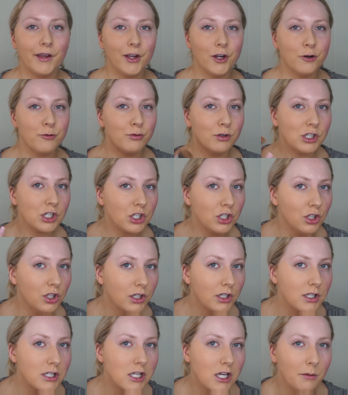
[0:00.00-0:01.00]
airbrush
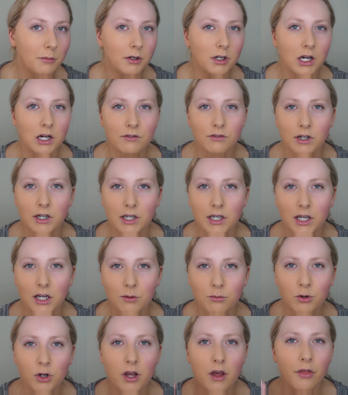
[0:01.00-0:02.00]
look is coming off on
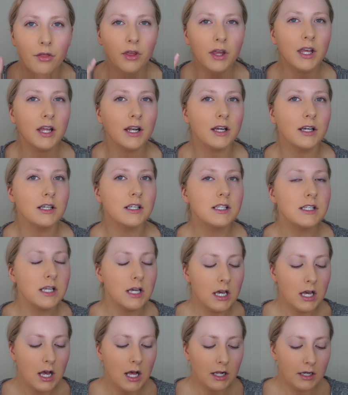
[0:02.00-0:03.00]
camera. I think it is.
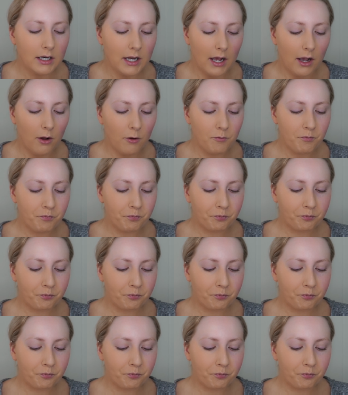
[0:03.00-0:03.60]
Now,